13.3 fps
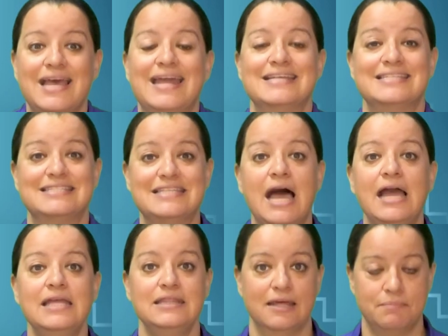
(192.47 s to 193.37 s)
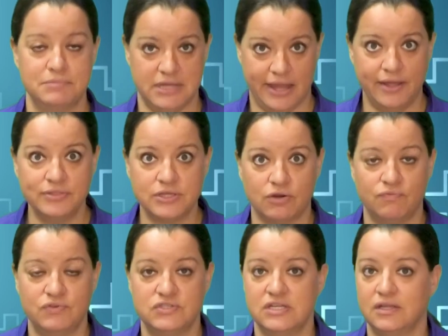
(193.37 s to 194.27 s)
and assign them to
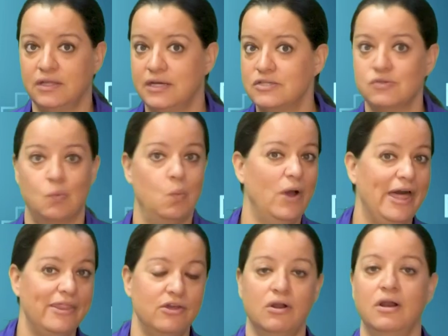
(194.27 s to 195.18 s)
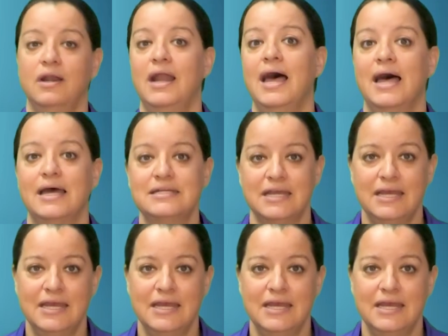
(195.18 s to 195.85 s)
healthcare facilities, whether or not